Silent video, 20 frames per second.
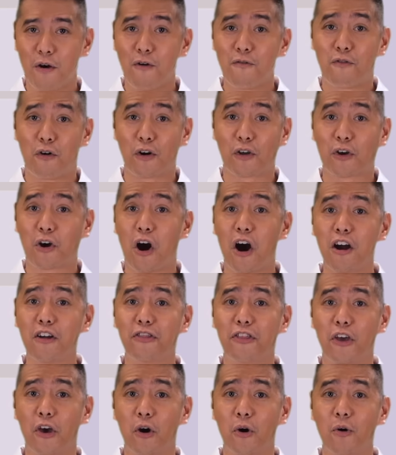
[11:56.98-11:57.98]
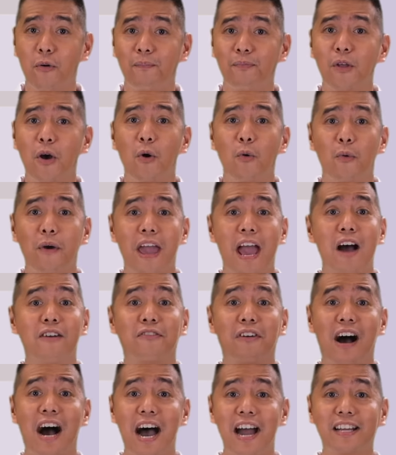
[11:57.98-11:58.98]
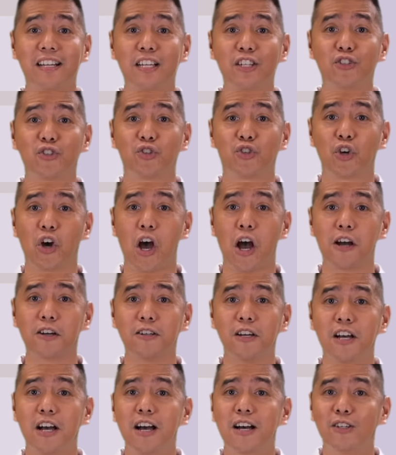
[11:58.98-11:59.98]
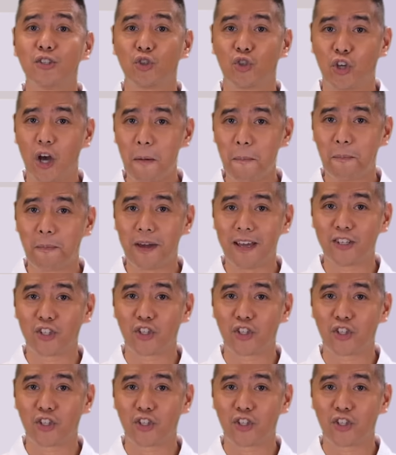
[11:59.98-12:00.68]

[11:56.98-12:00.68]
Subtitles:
For cardio, we have high knees jog, jumping